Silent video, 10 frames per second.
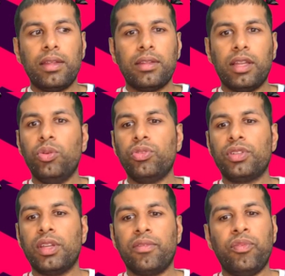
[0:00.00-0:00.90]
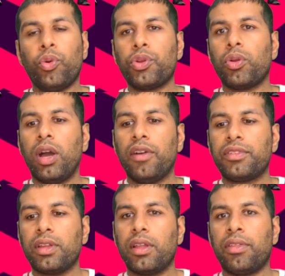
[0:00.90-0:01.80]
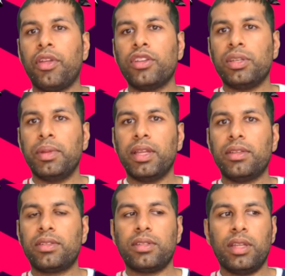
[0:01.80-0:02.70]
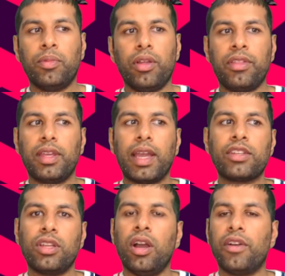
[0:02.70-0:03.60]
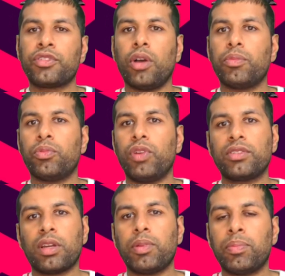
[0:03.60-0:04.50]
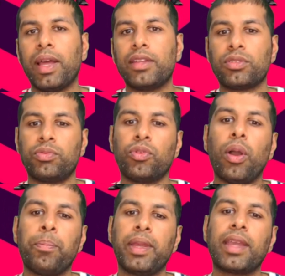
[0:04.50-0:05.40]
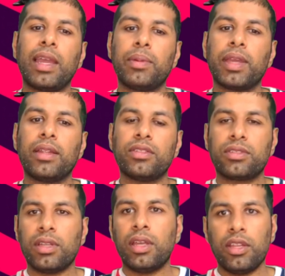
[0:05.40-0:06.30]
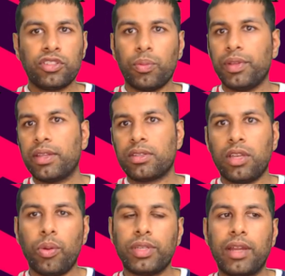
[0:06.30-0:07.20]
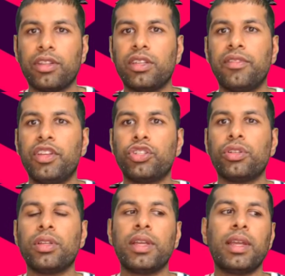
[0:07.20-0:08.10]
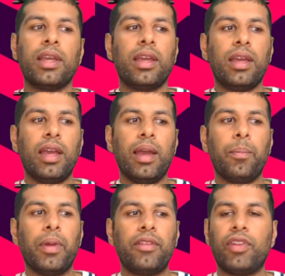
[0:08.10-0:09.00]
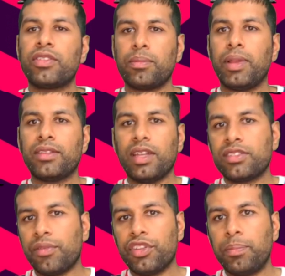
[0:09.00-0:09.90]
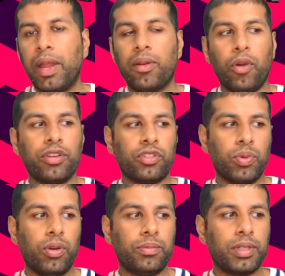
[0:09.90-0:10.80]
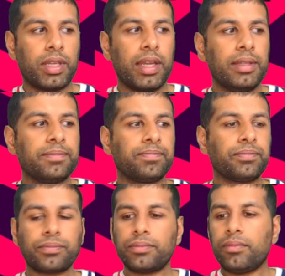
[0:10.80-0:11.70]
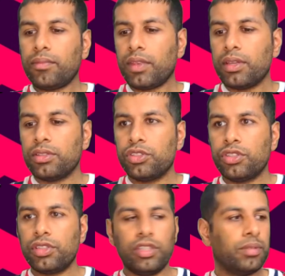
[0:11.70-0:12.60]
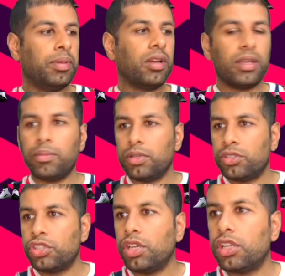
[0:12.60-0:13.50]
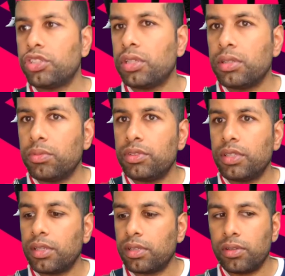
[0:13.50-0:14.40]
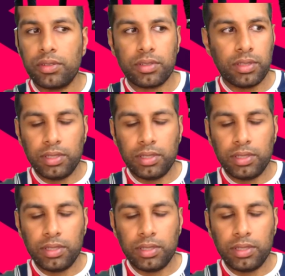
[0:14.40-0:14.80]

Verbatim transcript: They're losing four nil after thirty minutes. They might think, actually, at half-time we'll rest a couple of players because we've got a big game against someone that's lower down in the division, um, and rest some players. So that's something to bear in mind as well, okay? Just need to plug in my charger. One second, guys.